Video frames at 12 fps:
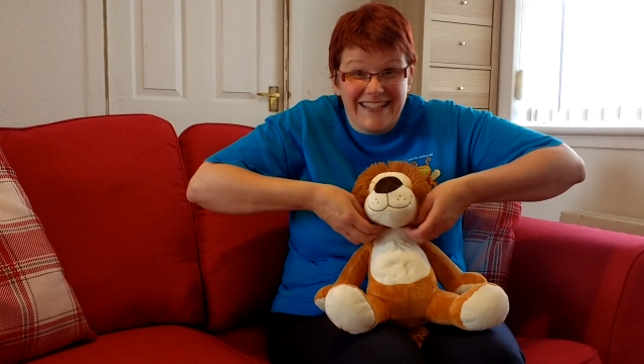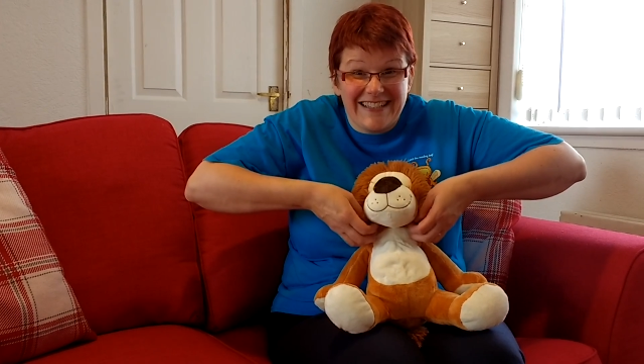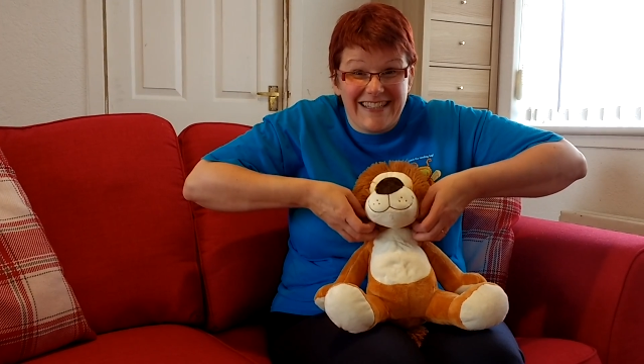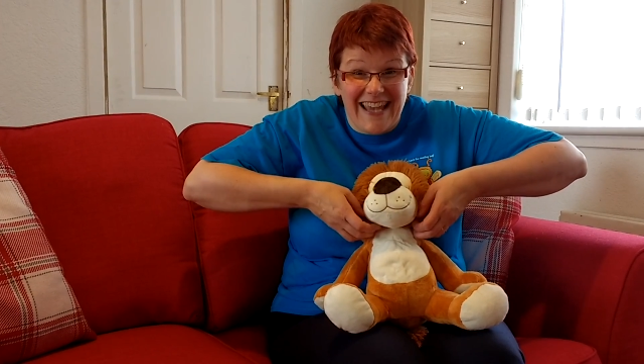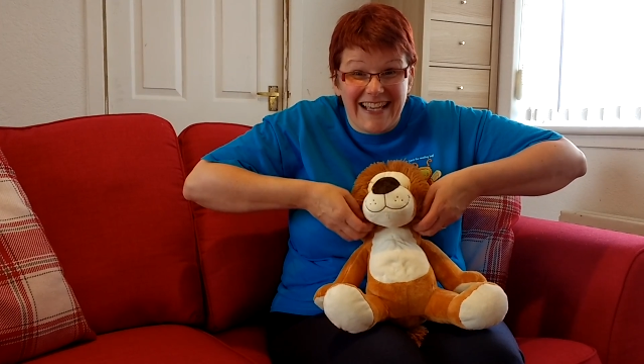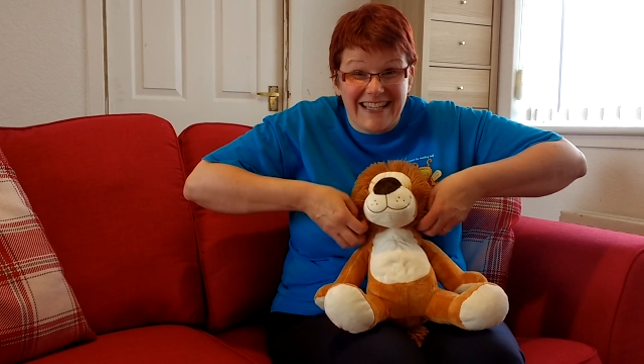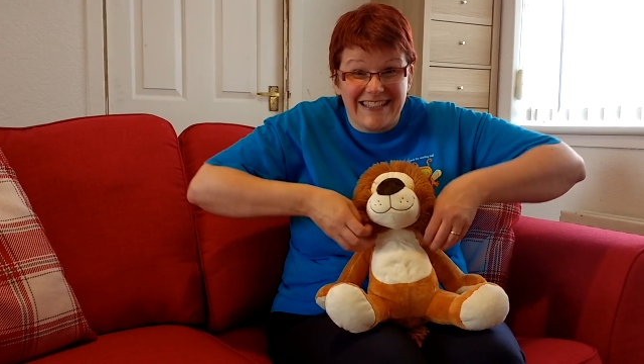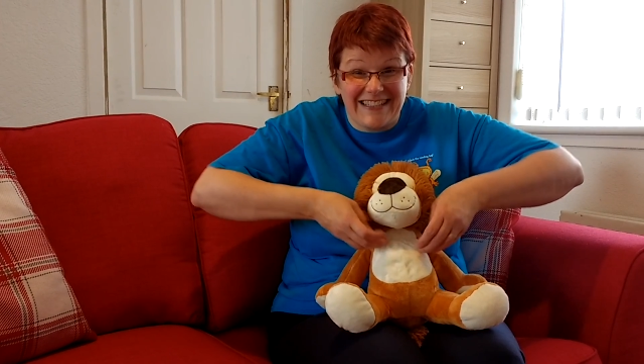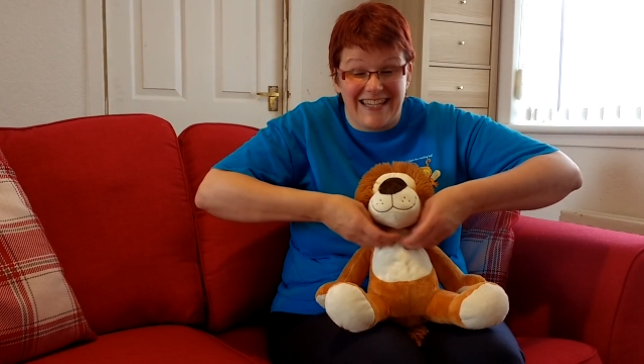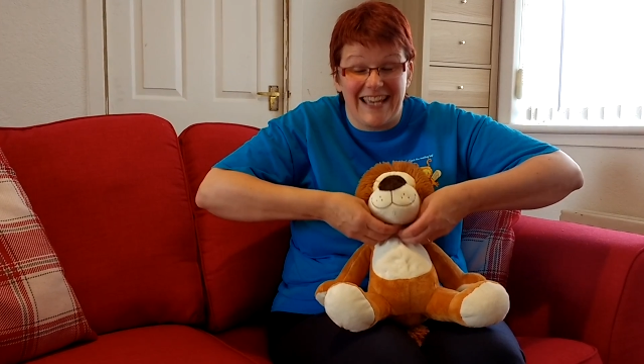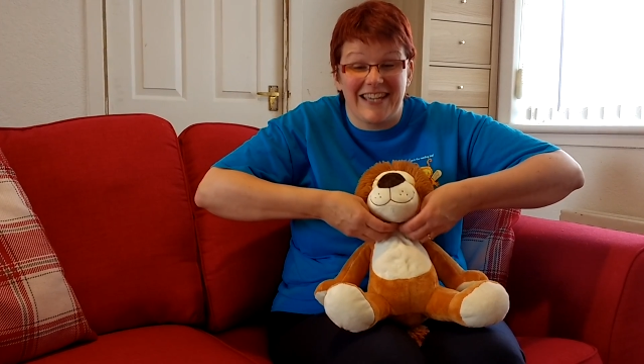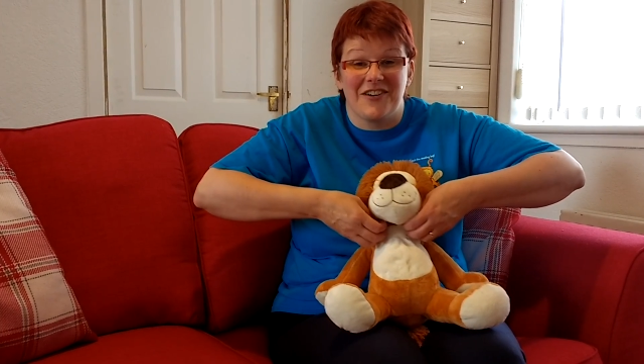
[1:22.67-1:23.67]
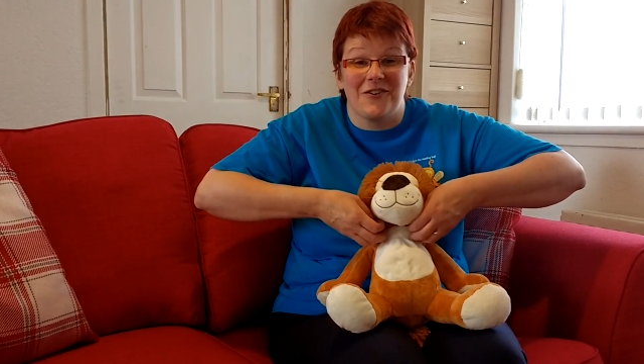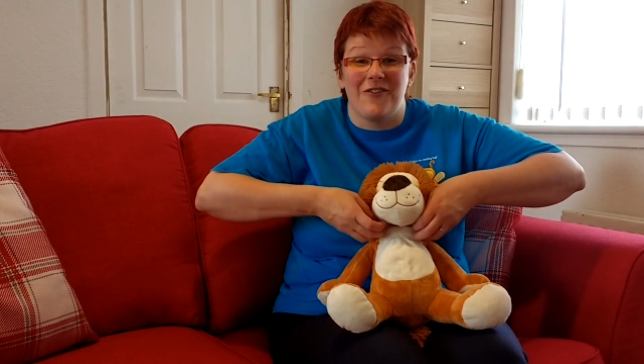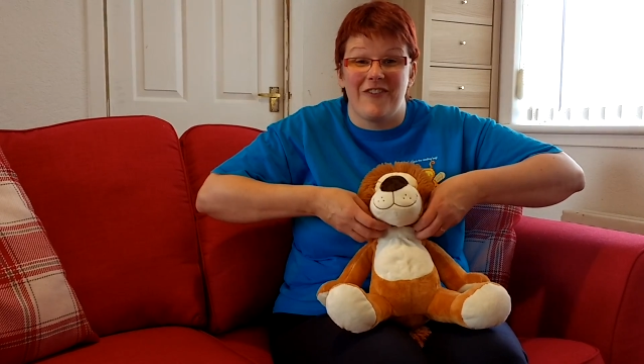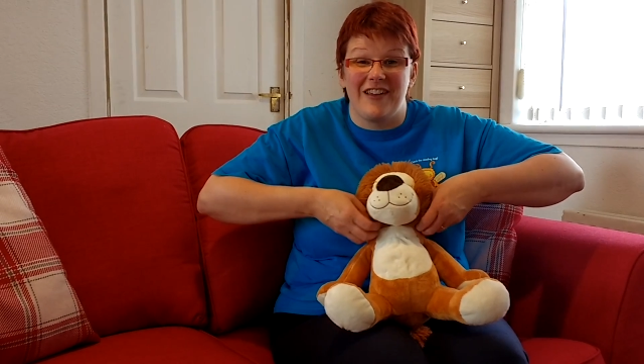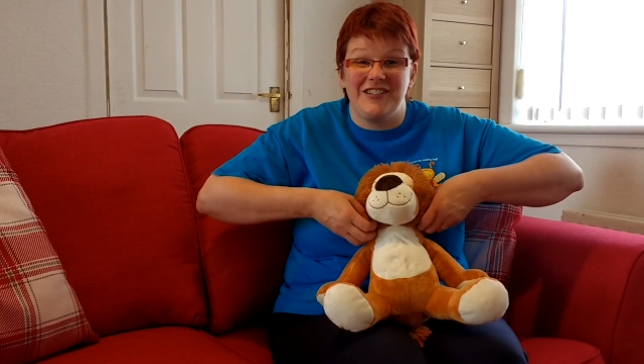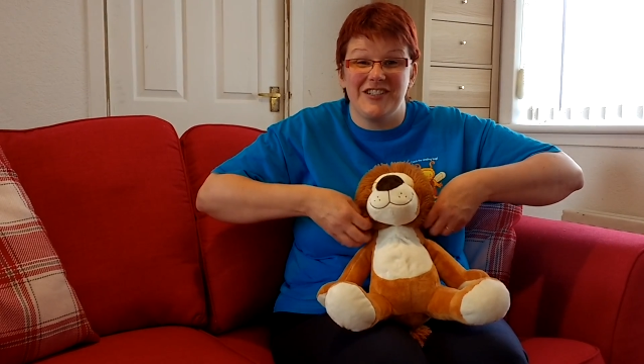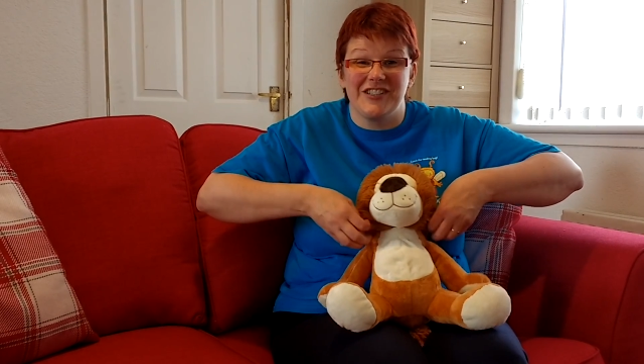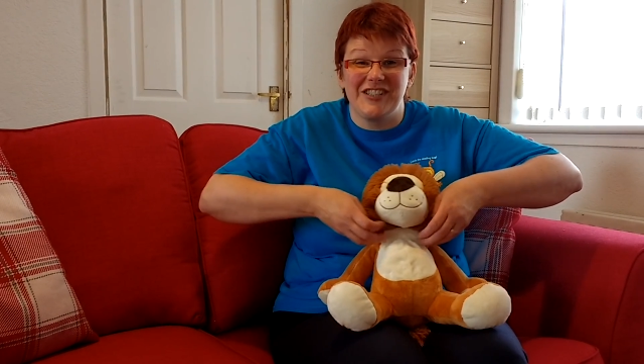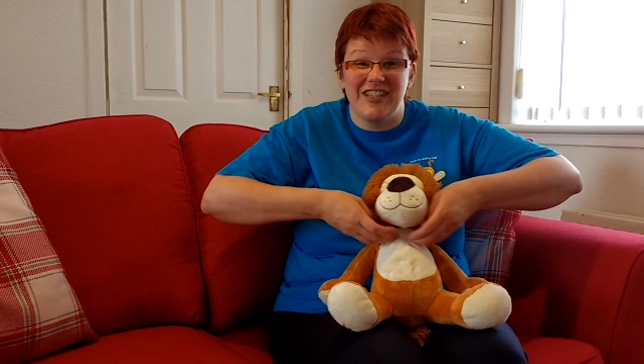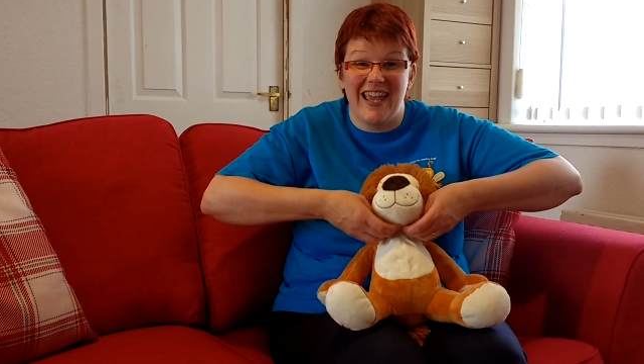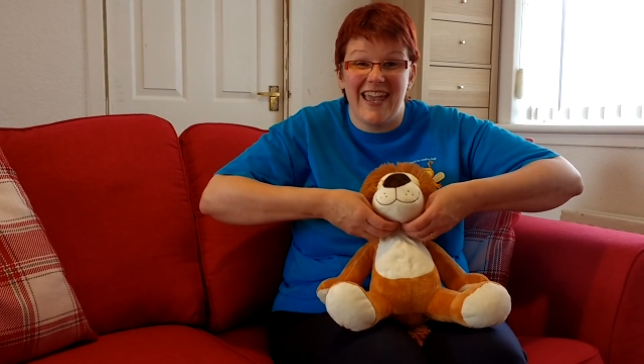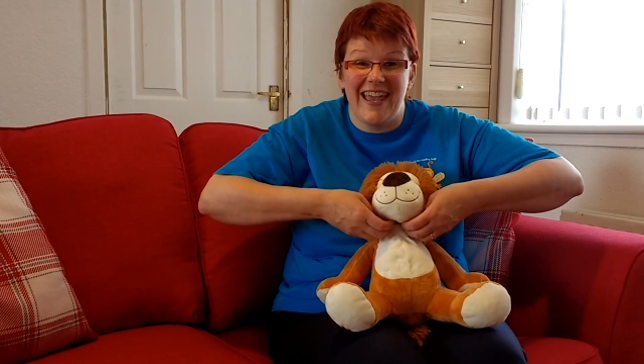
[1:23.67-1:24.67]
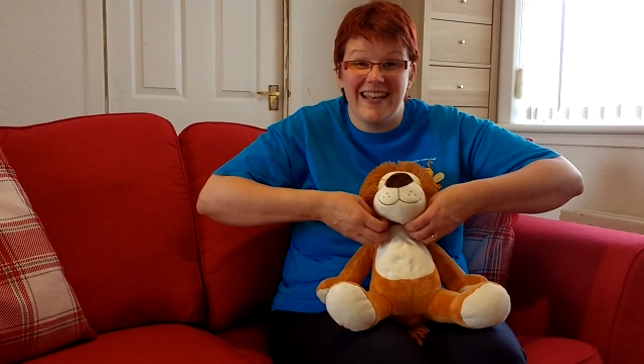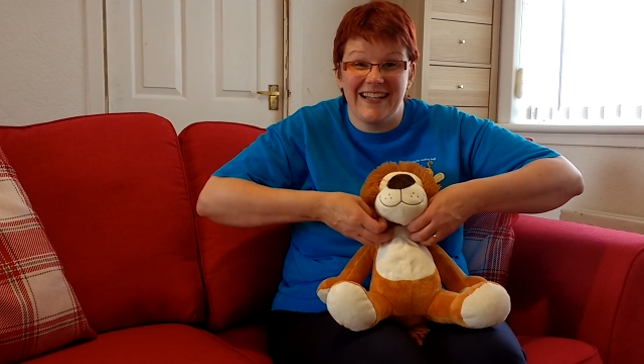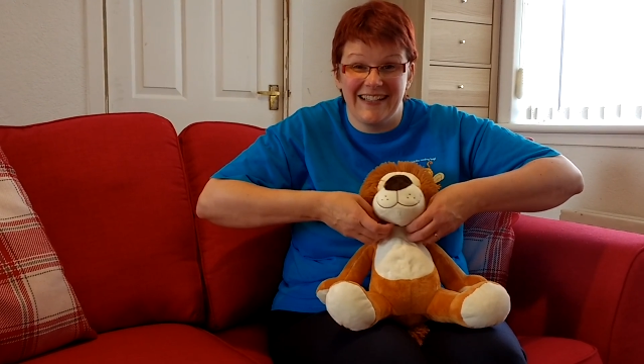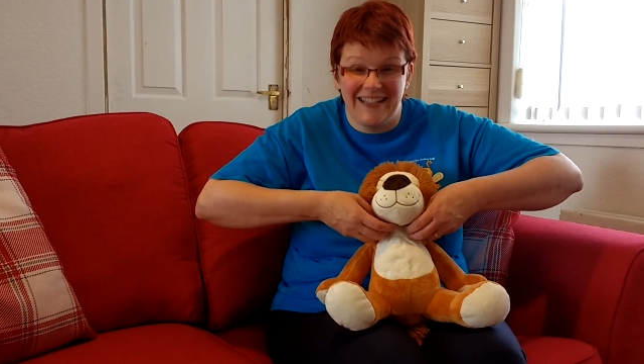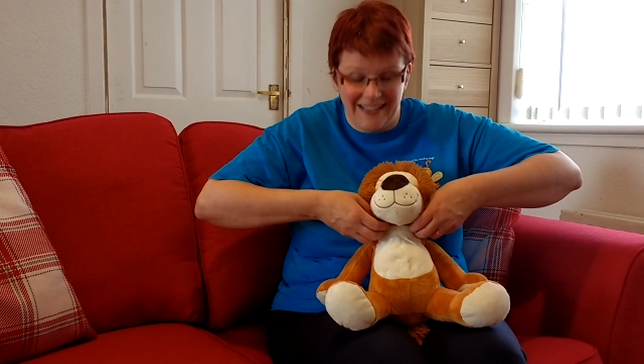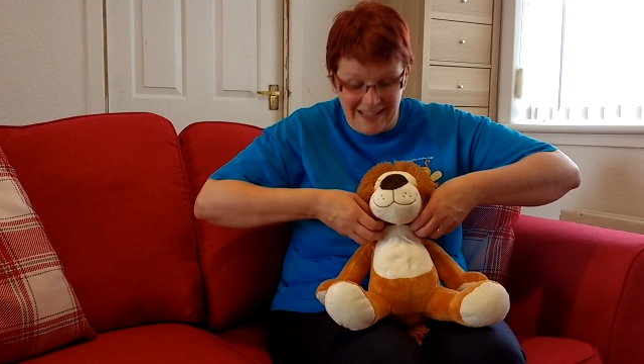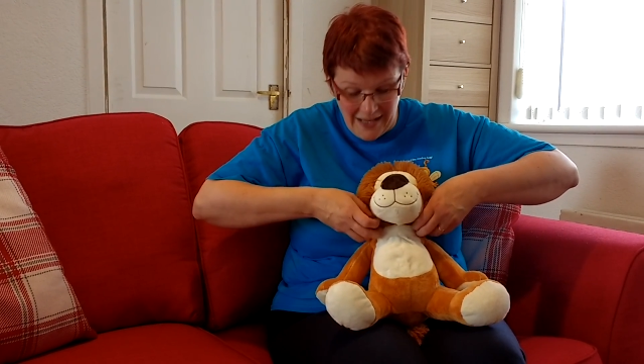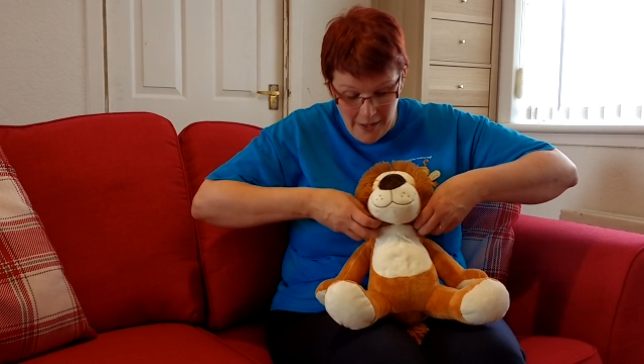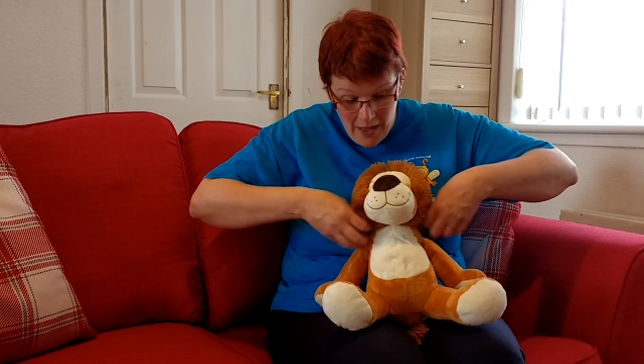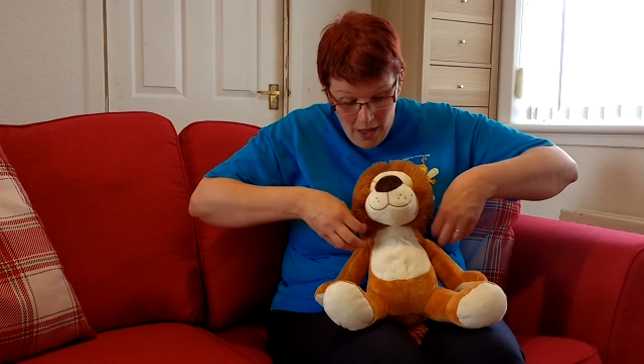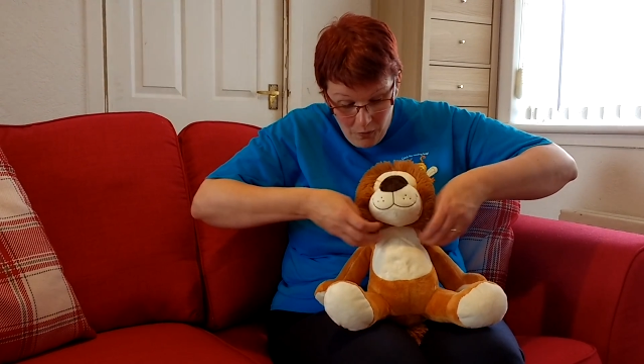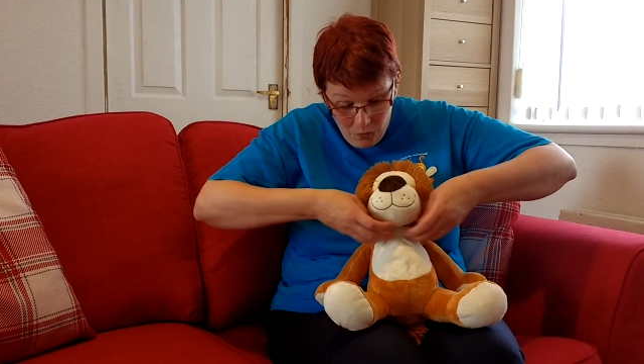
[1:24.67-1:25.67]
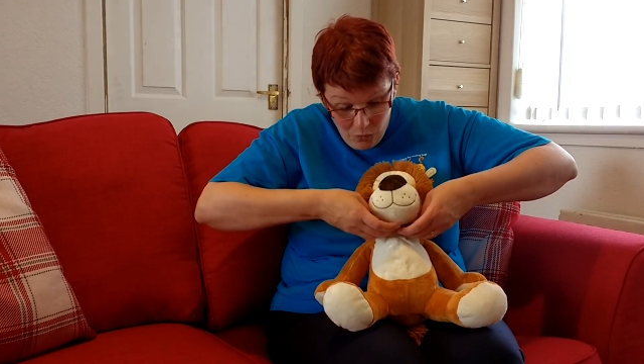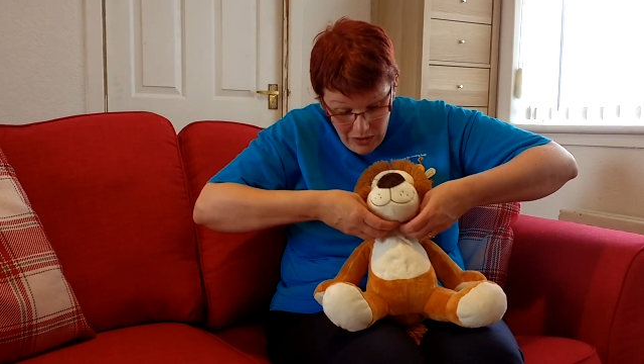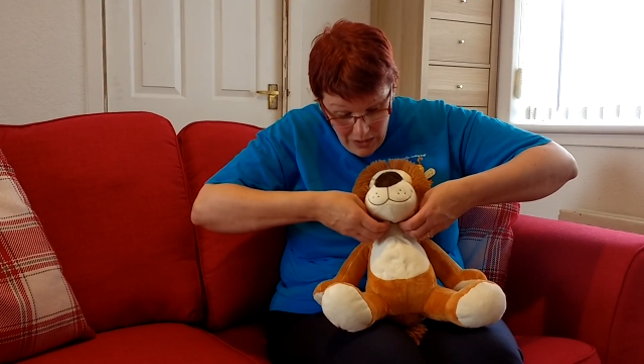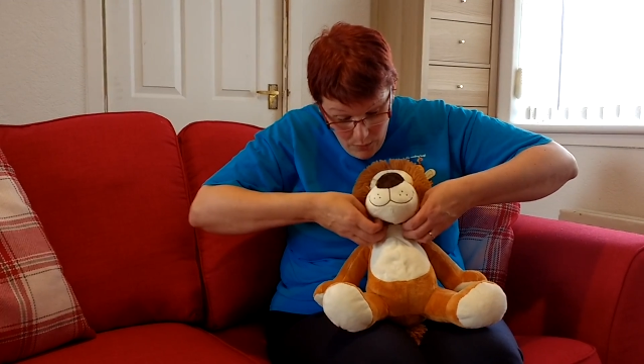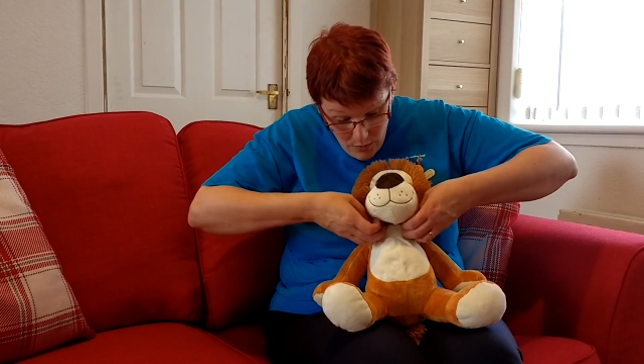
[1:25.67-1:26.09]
tickle, tickle round your chin. We